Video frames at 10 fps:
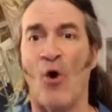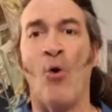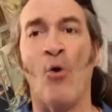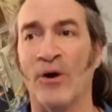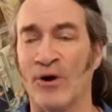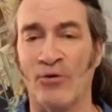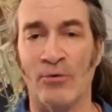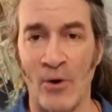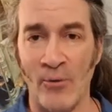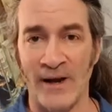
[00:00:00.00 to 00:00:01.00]
or
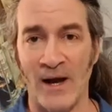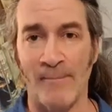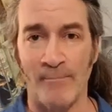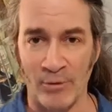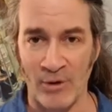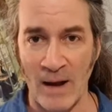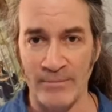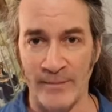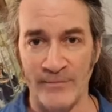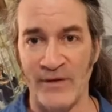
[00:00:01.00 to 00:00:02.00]
growing up
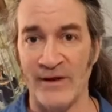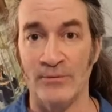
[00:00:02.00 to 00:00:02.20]
problems that